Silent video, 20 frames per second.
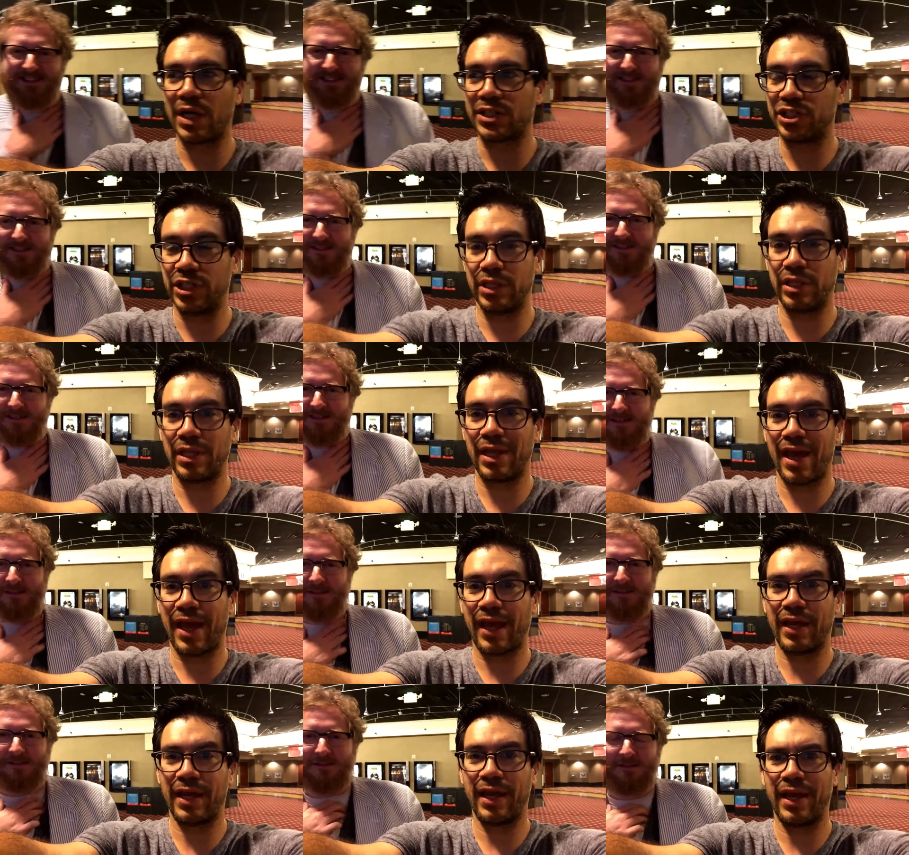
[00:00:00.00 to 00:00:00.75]
Speaker 1: watching
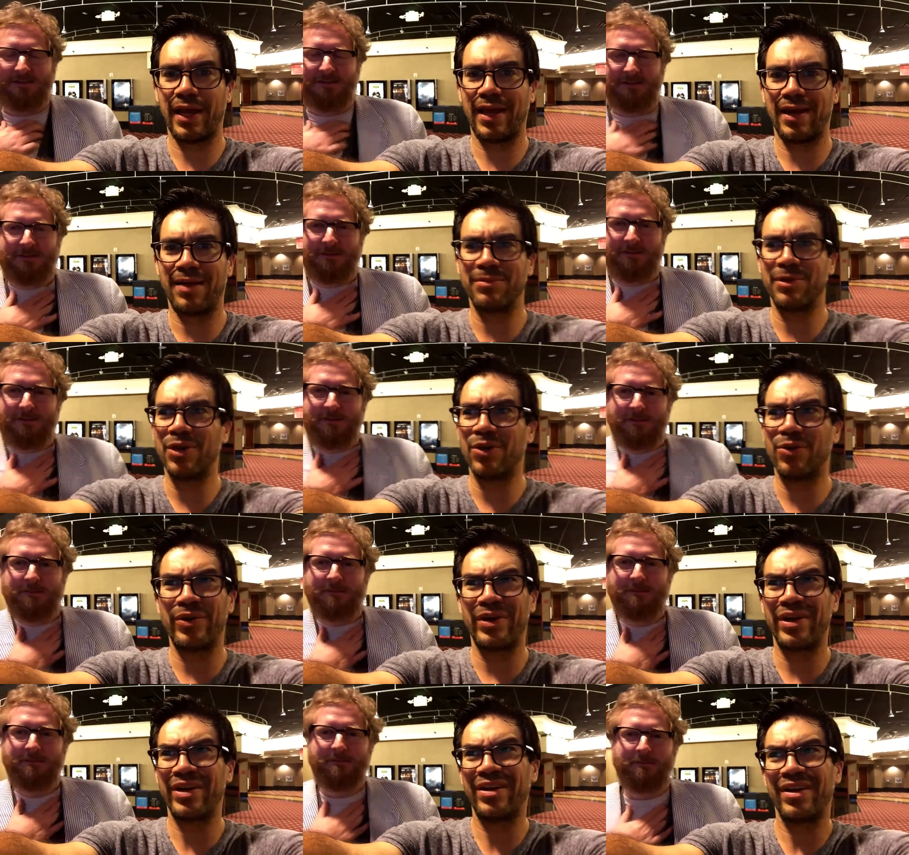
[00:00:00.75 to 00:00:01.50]
that, and I'm
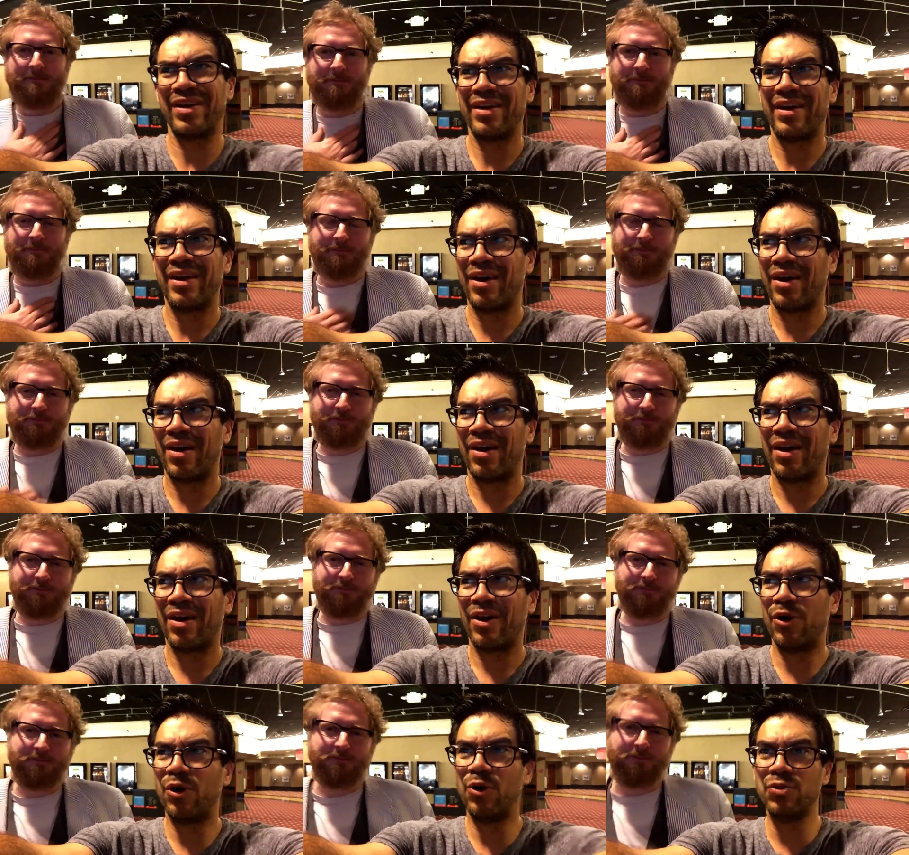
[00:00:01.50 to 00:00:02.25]
going,
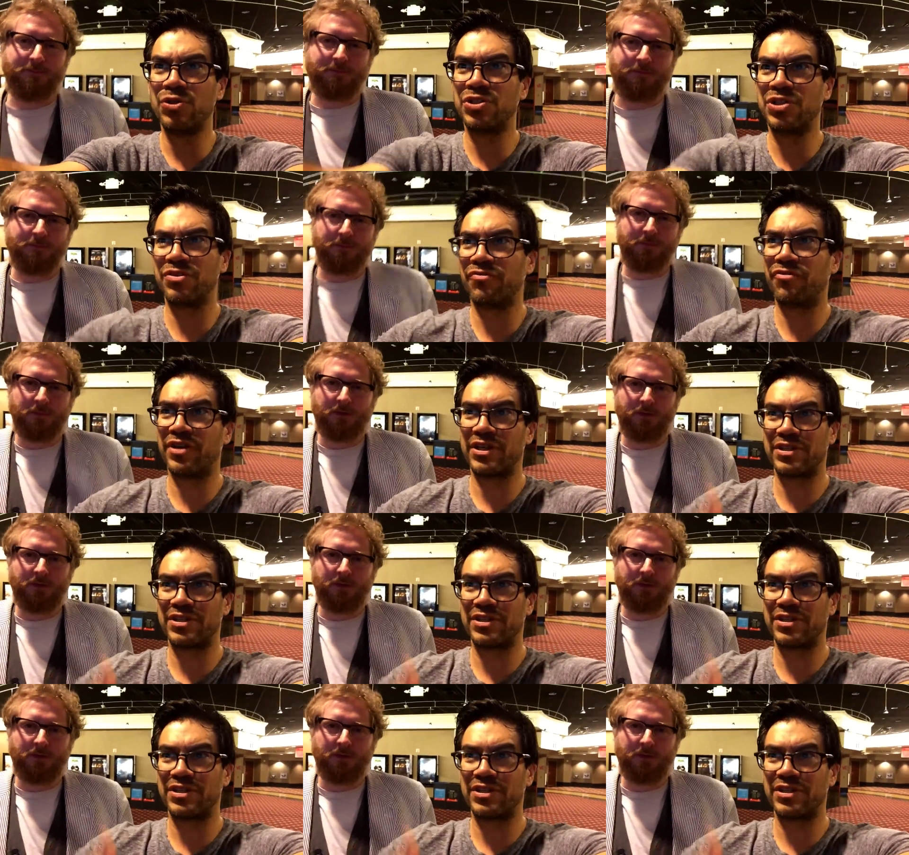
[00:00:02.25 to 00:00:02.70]
who's